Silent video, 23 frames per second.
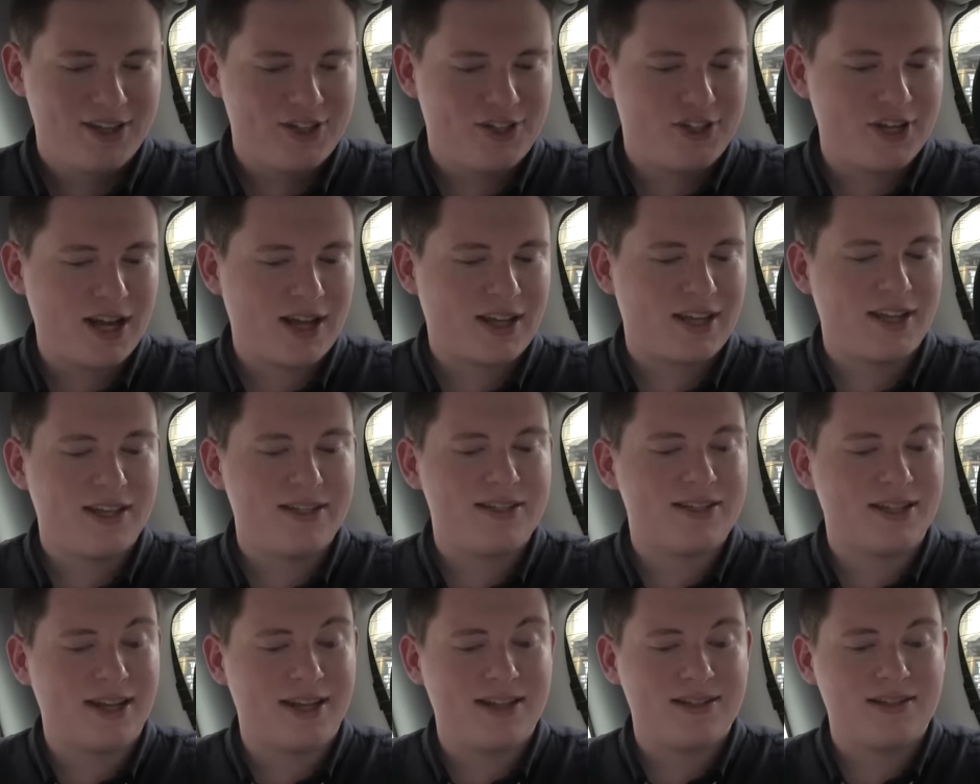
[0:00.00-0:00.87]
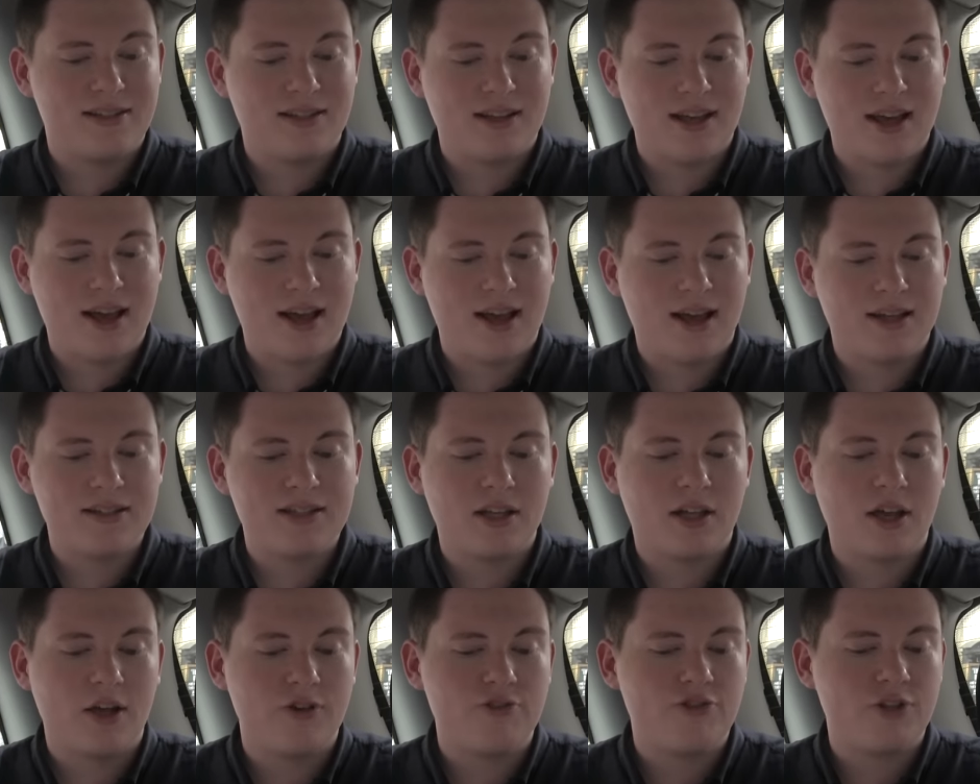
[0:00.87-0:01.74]
Jackie says, as
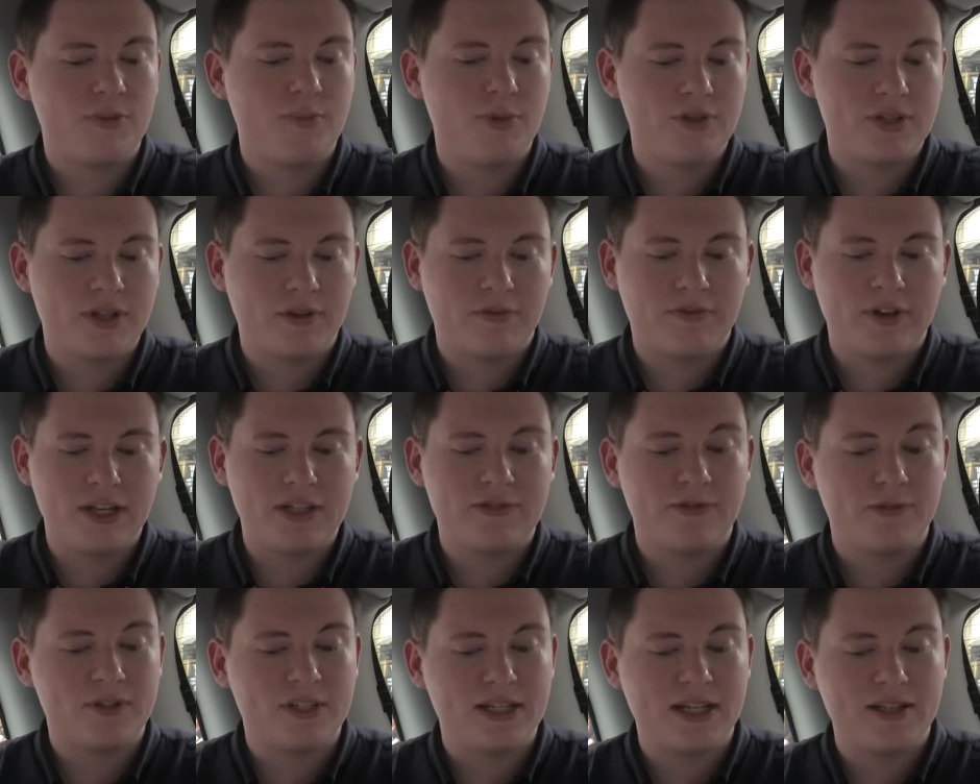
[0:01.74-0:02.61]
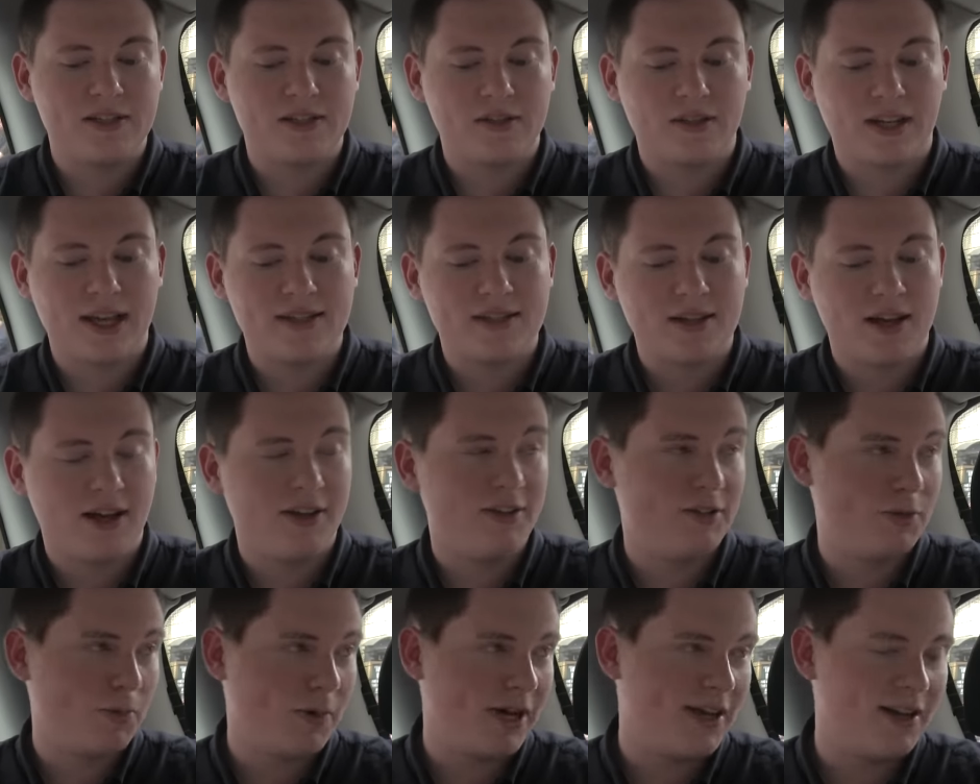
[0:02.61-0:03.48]
the country music festival season gets
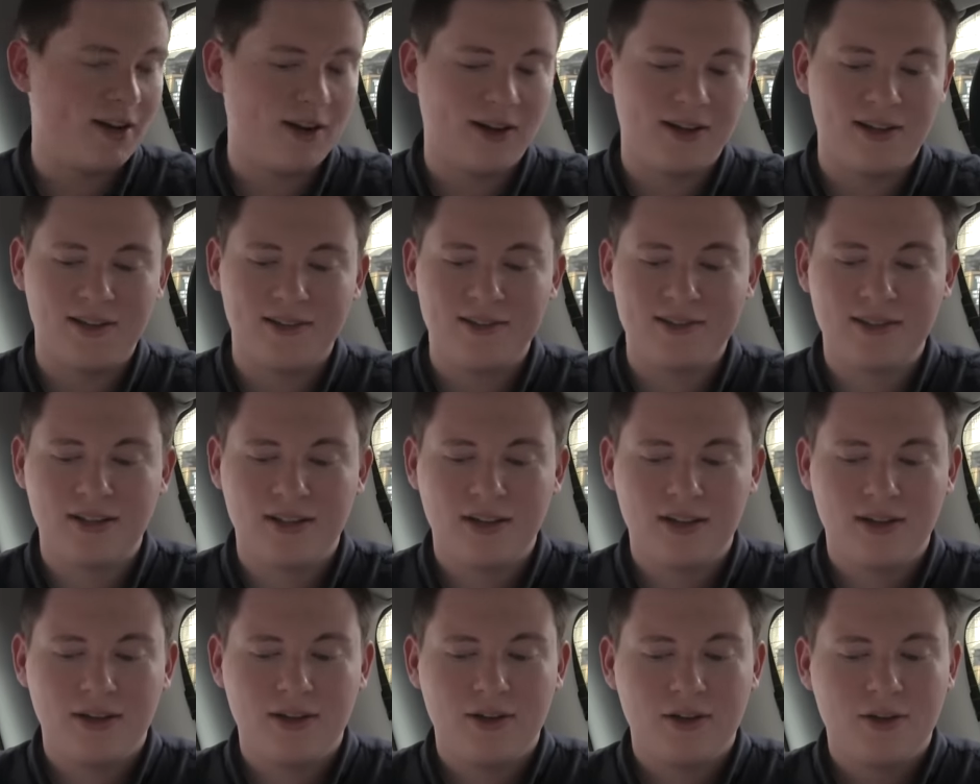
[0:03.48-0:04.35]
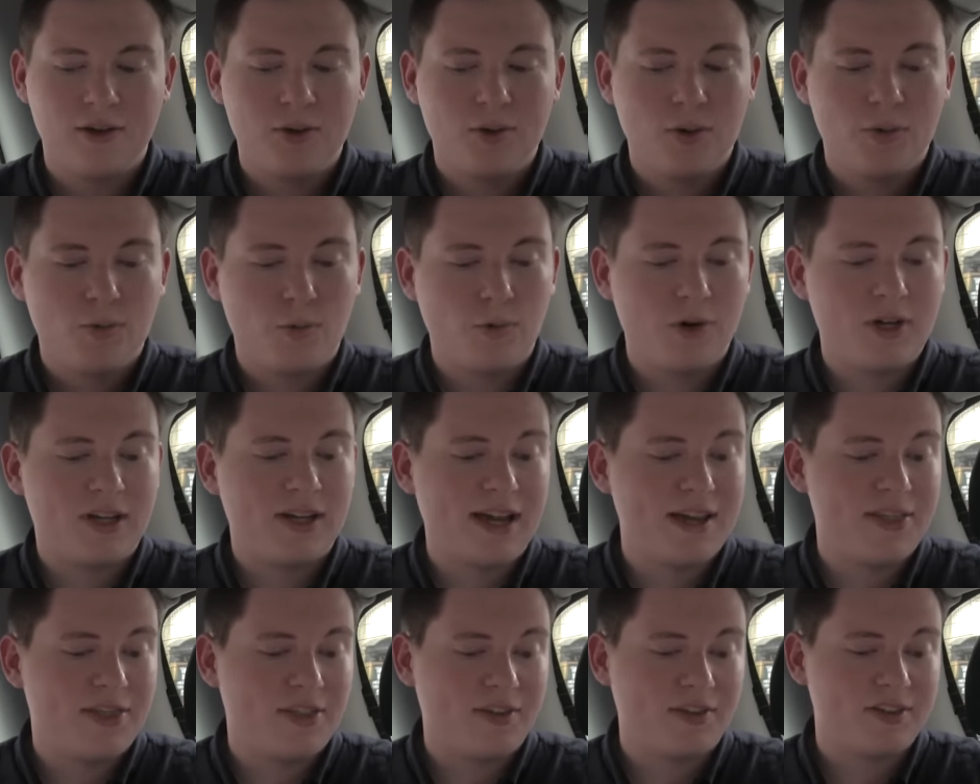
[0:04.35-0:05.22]
underway in Ireland, would
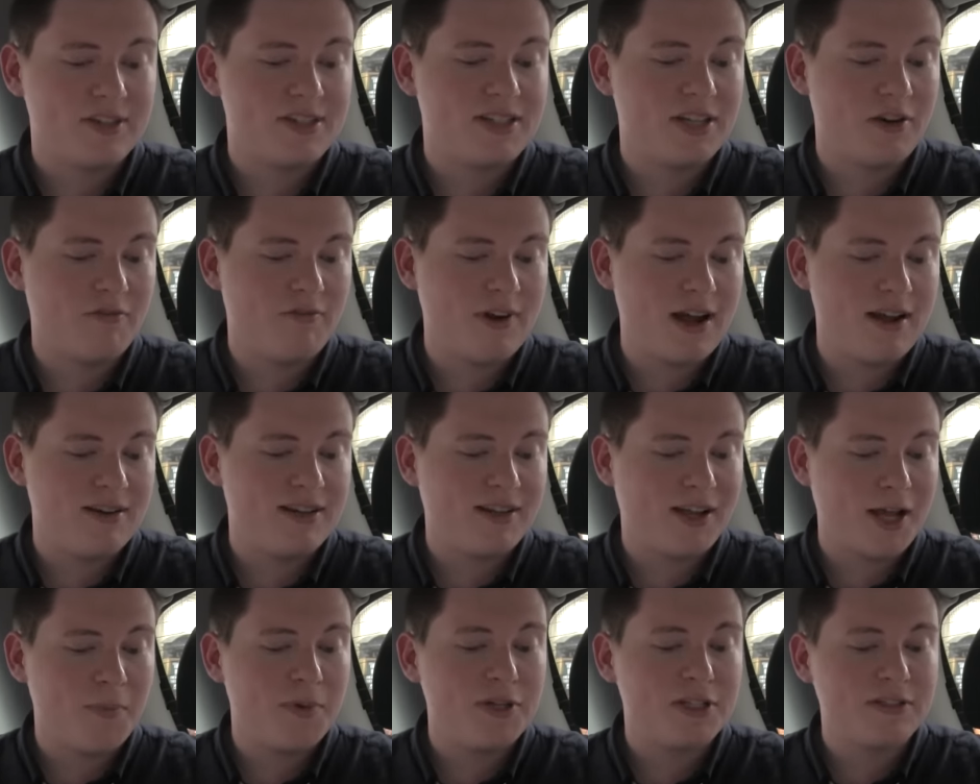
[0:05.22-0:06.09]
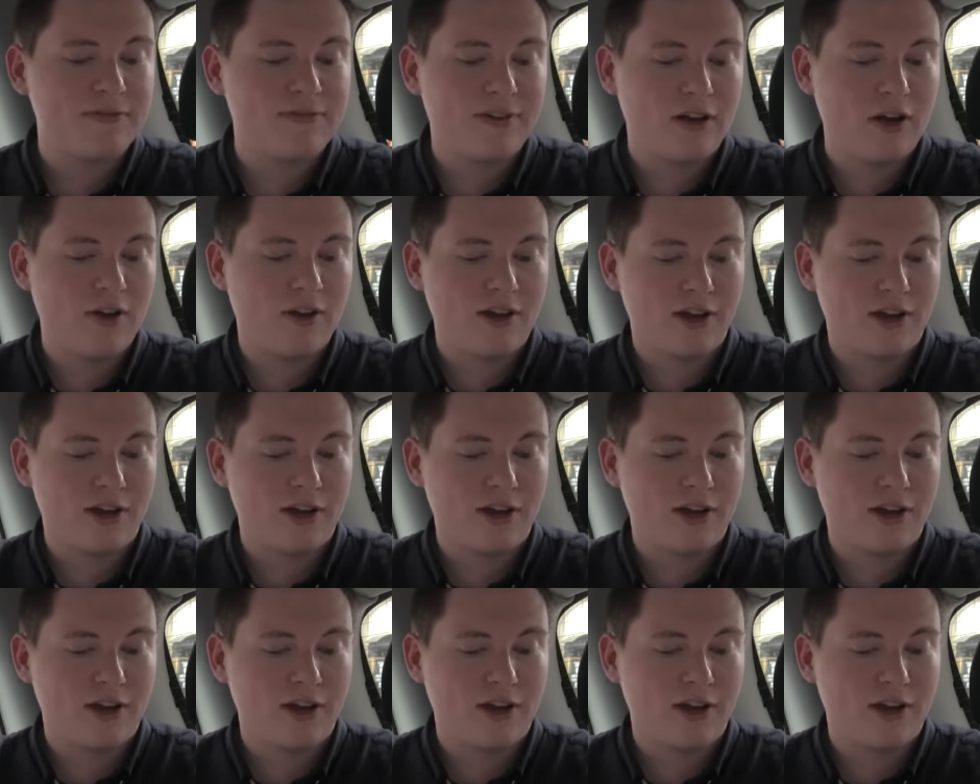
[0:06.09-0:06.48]
Nathan consider rounding up his fellow